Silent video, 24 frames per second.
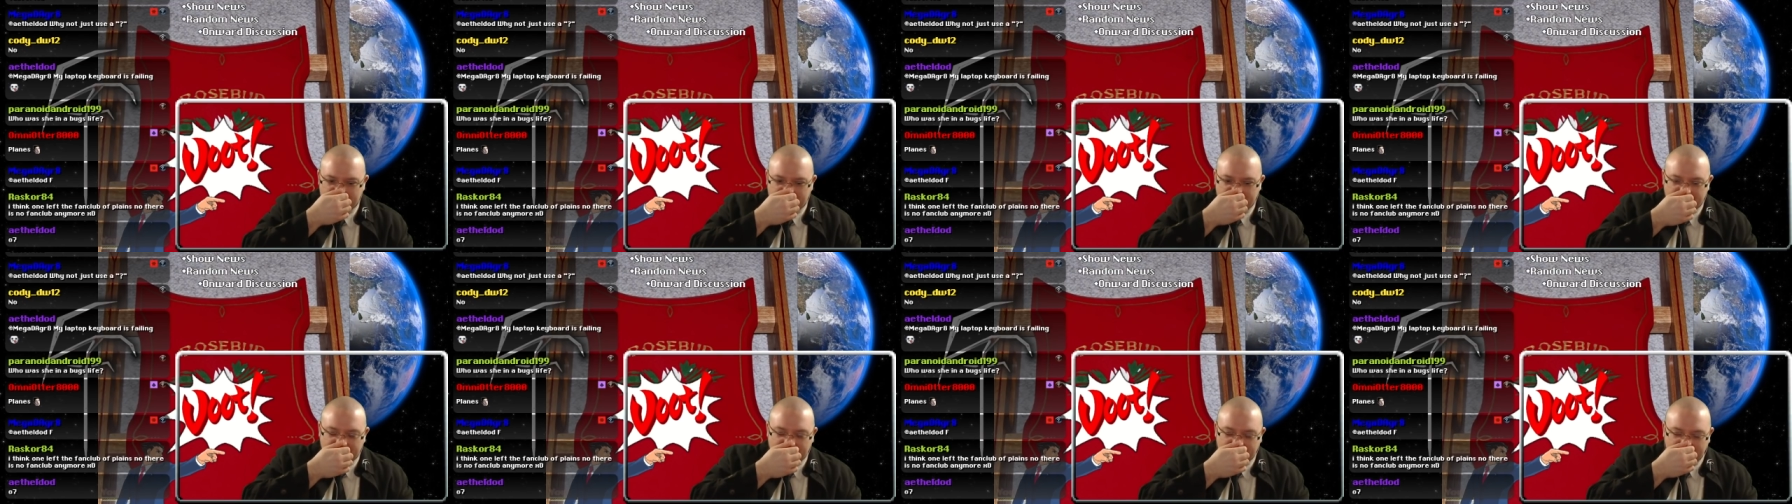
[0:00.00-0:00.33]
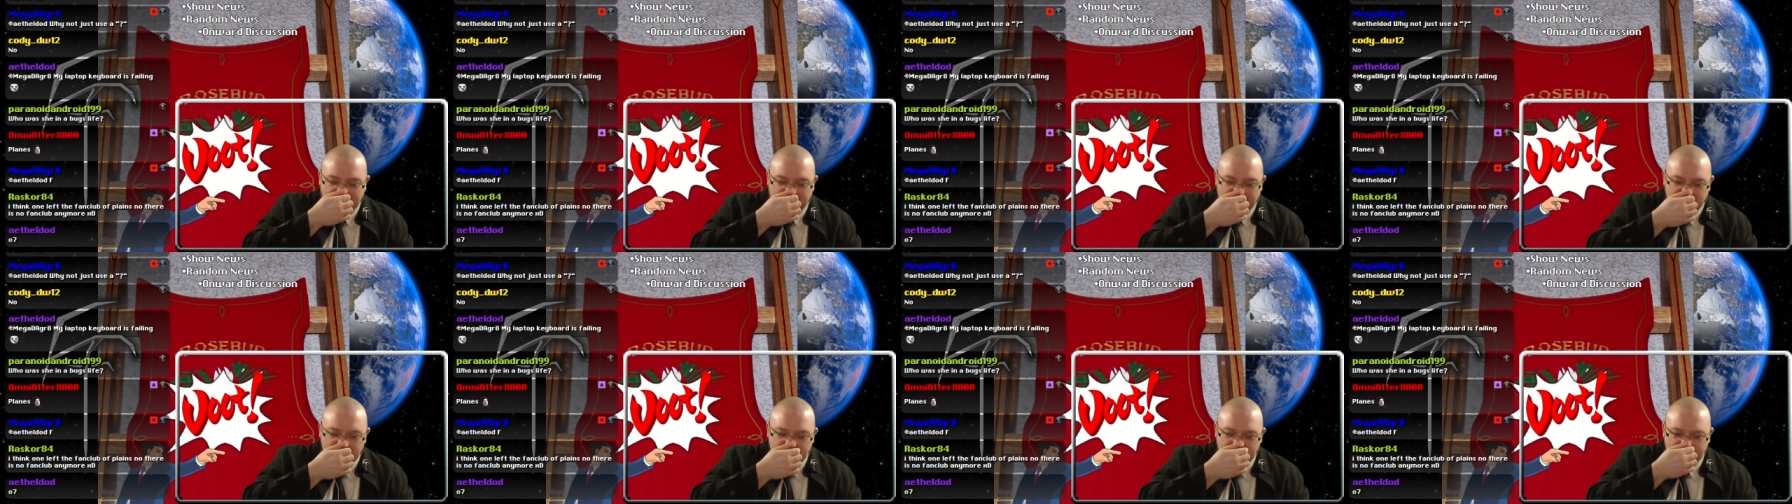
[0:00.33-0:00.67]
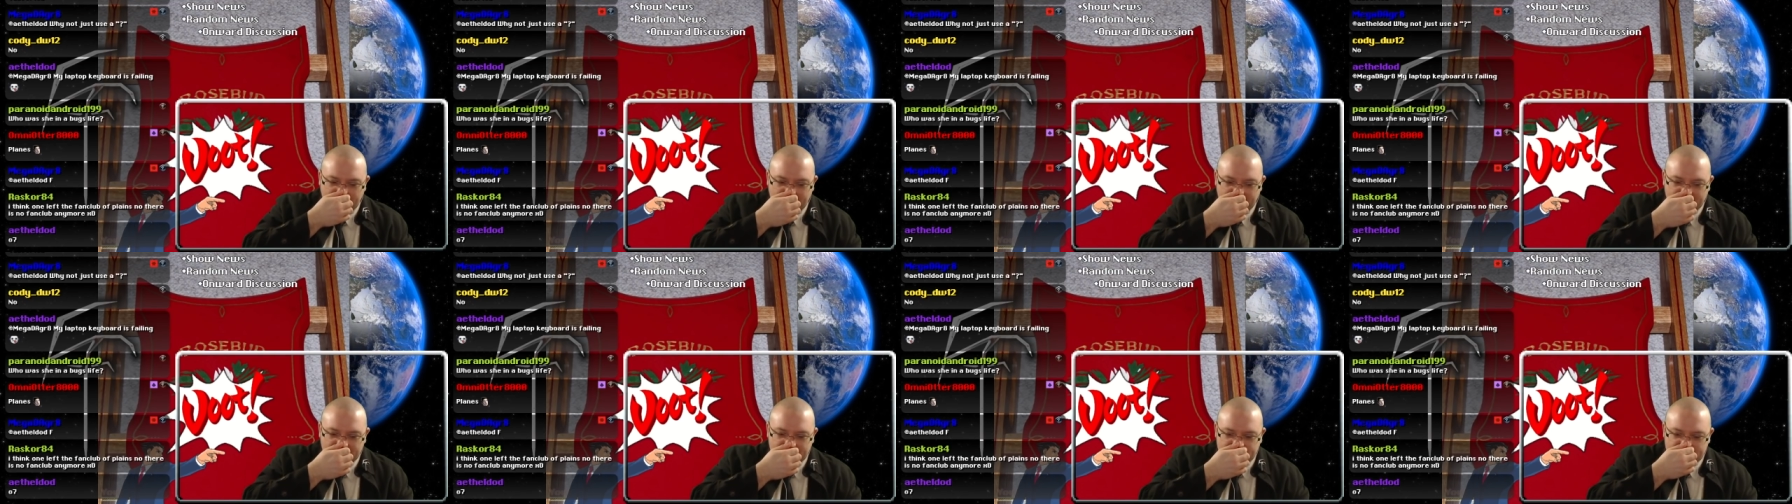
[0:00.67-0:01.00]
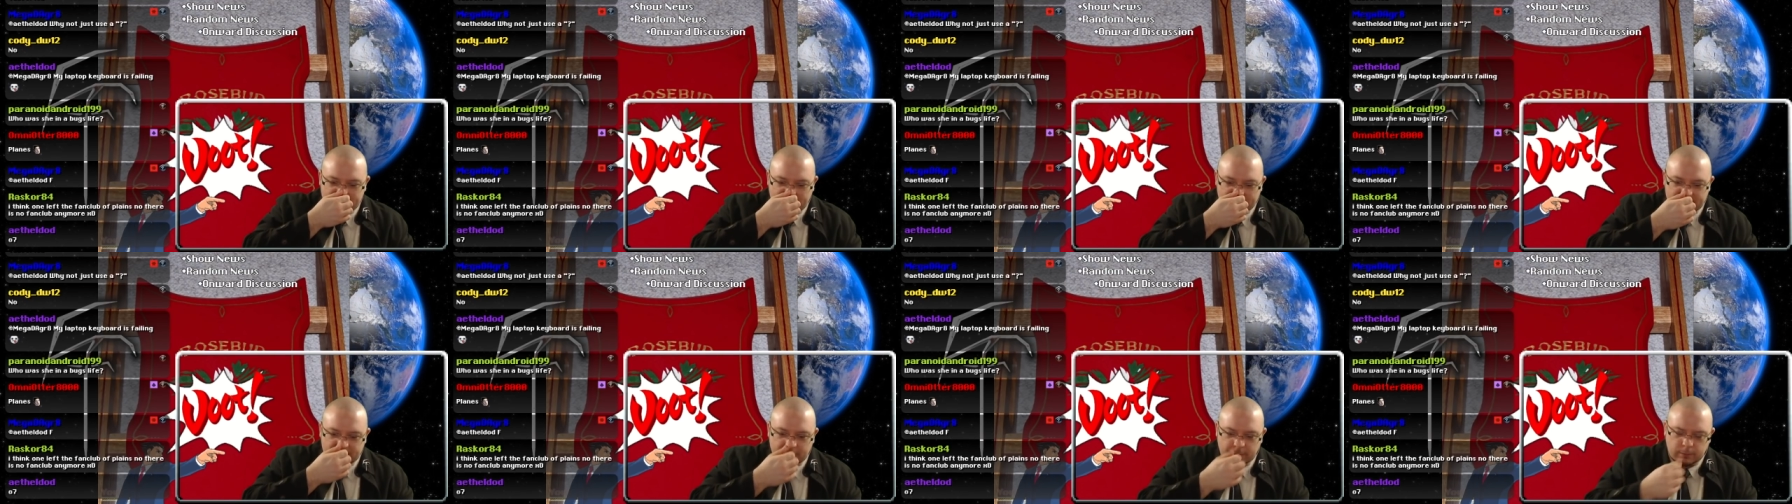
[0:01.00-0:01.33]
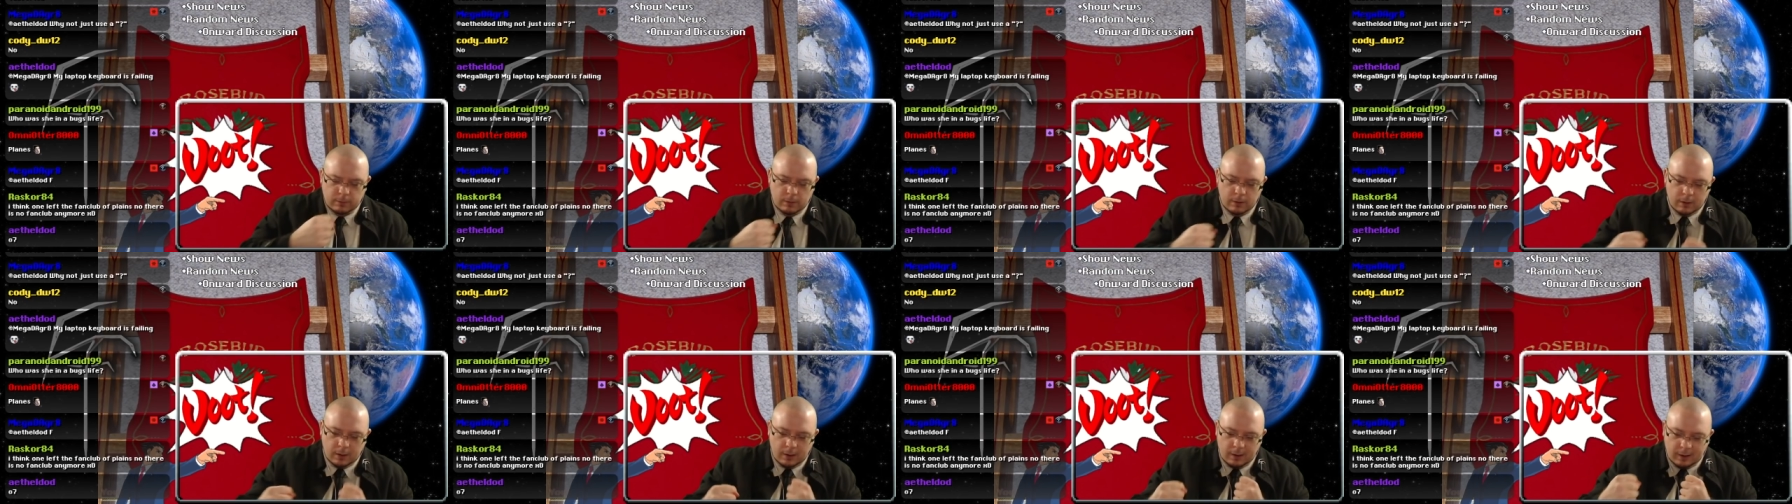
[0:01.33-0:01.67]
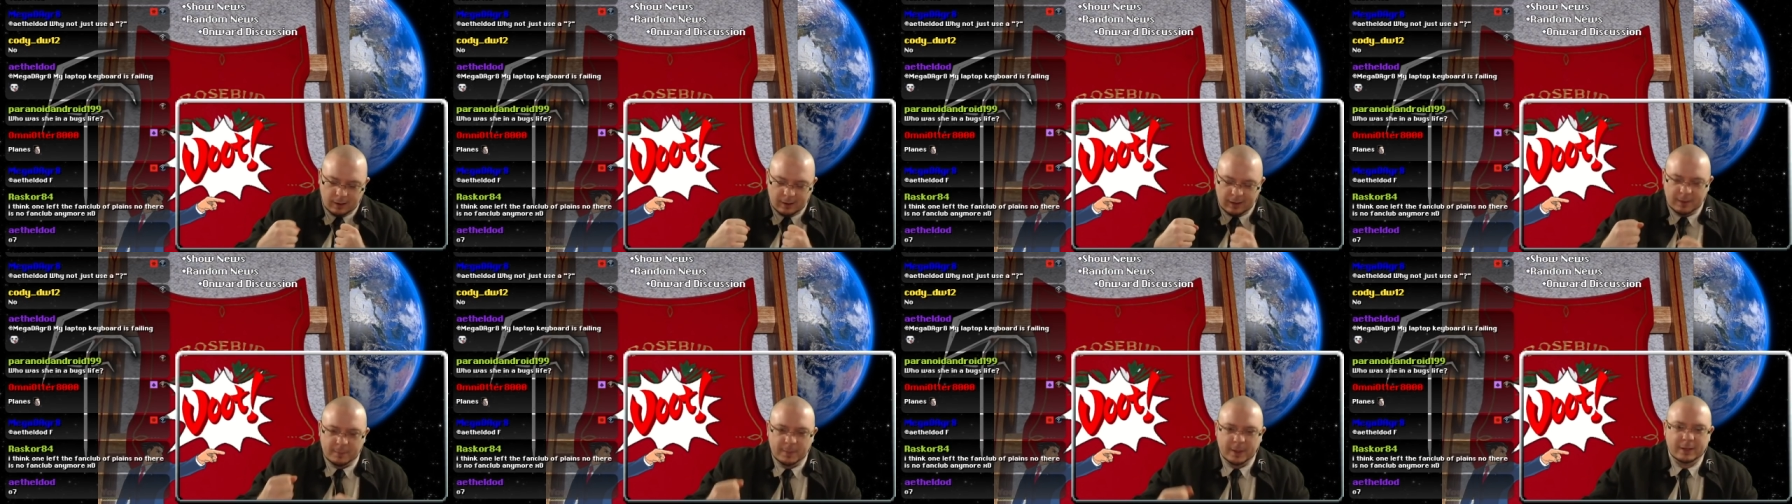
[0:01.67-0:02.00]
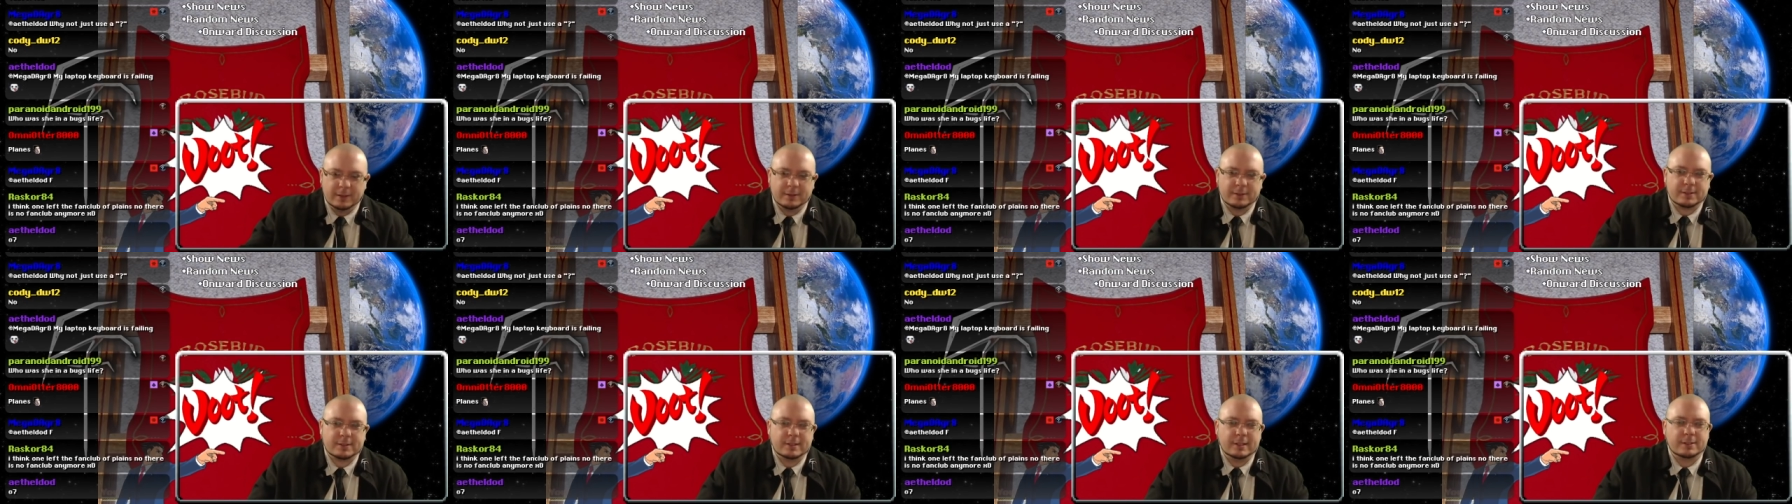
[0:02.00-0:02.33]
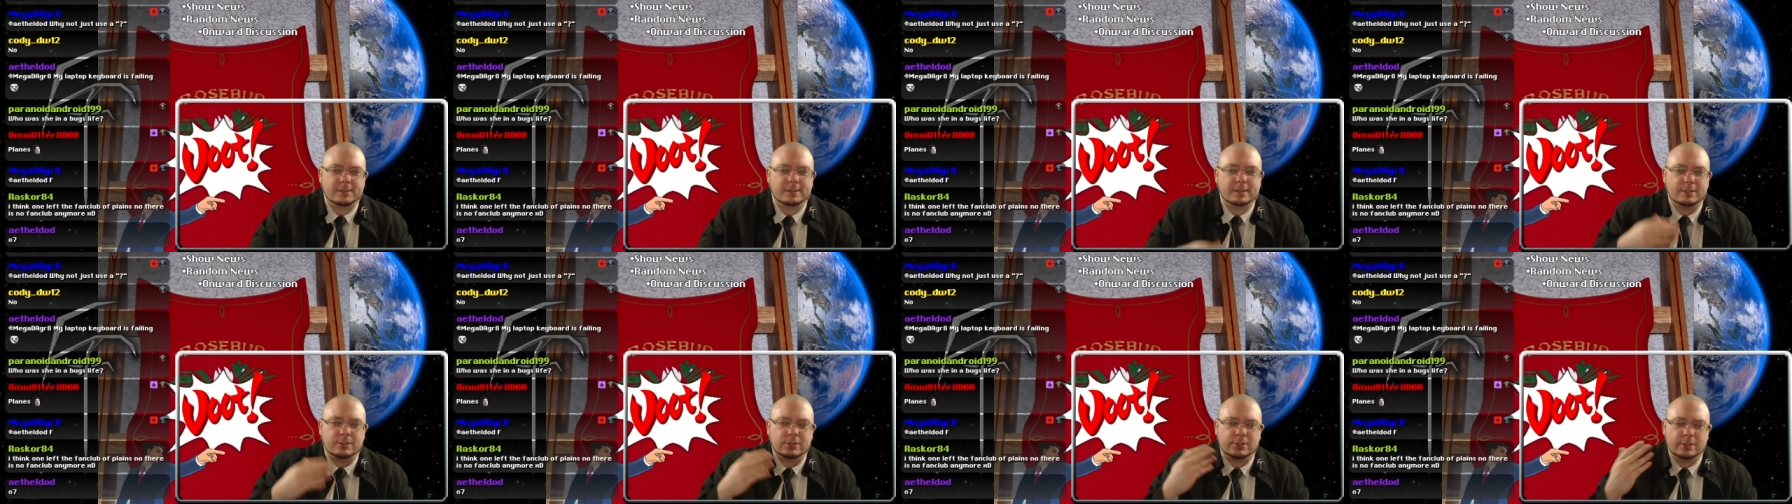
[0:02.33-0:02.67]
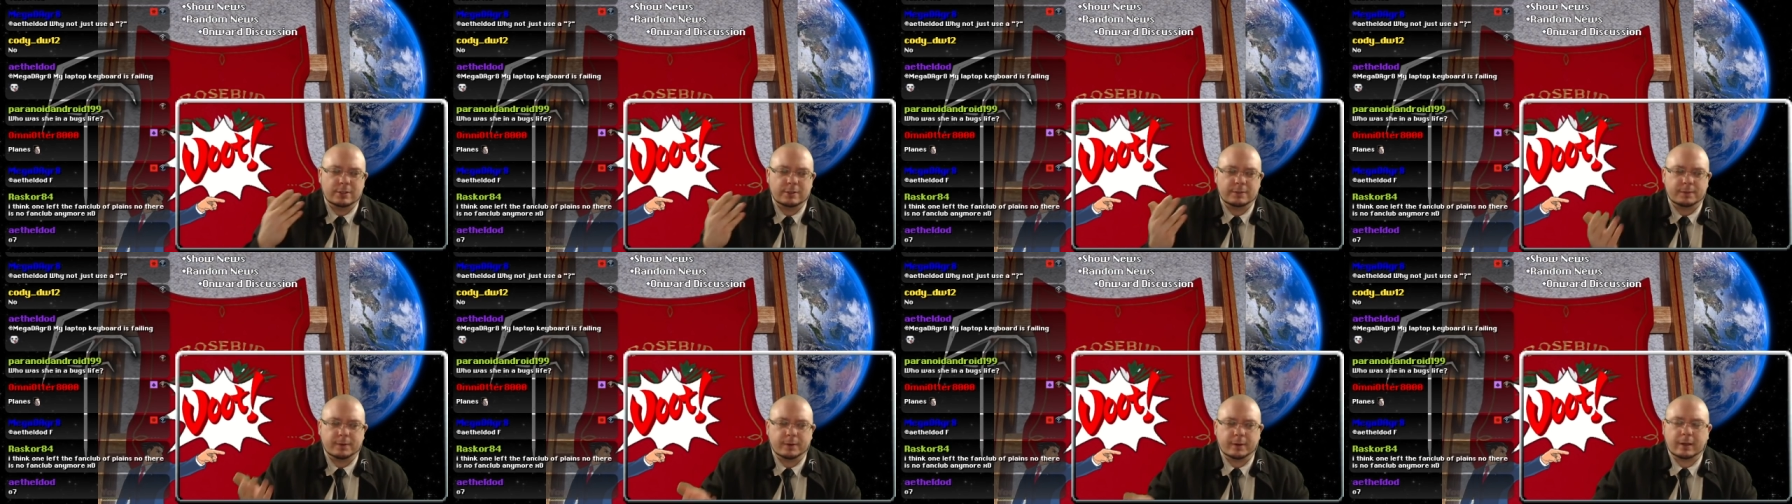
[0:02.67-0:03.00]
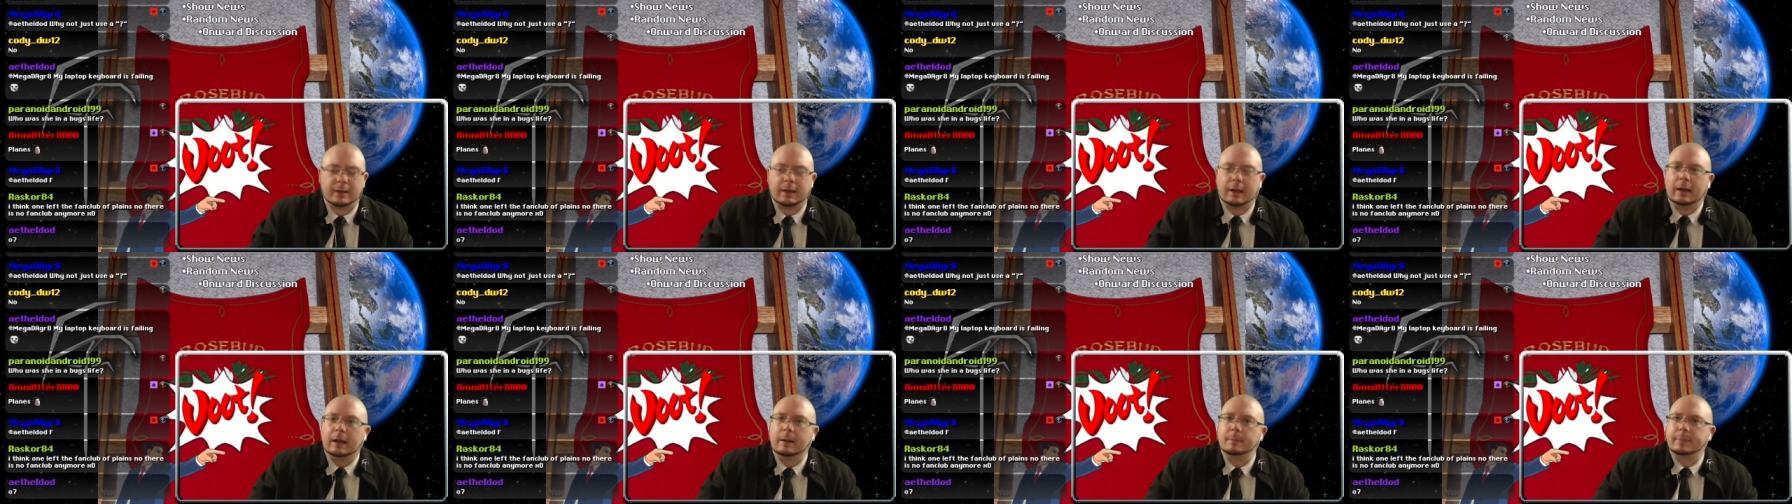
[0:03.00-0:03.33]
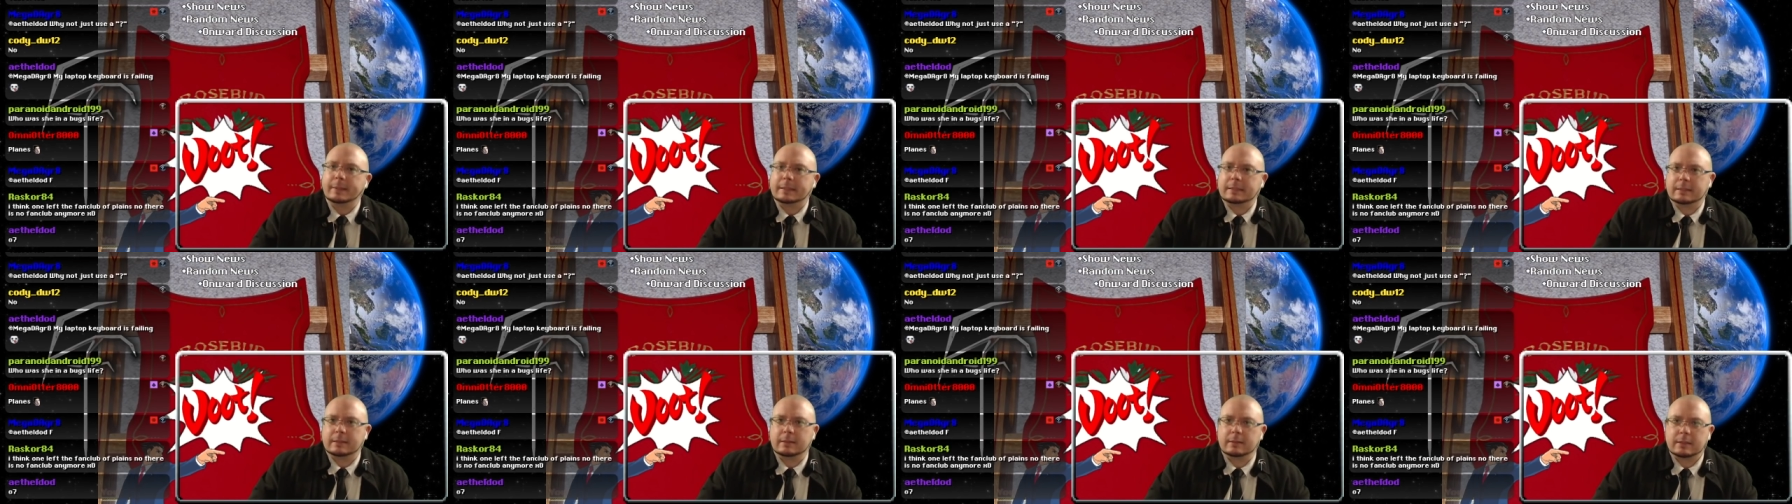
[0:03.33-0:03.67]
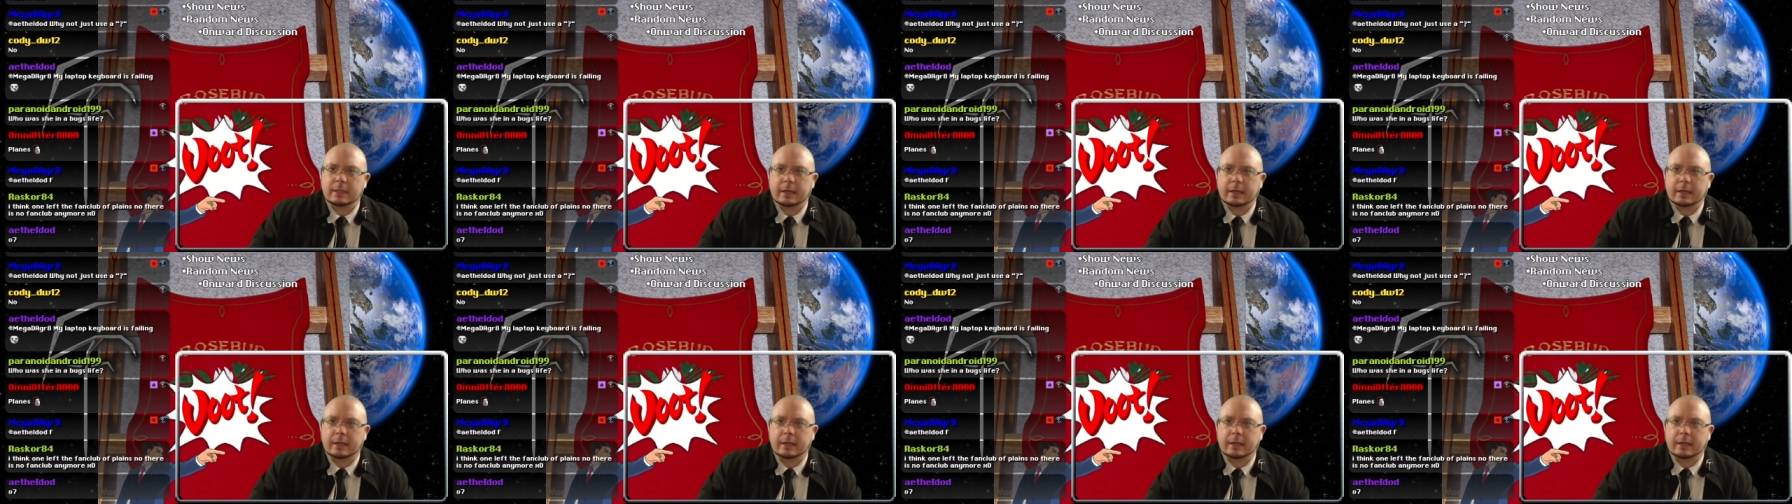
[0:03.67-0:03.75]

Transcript: Now, I don't mean in the sense of raw. I mean in the sense that she's very competent.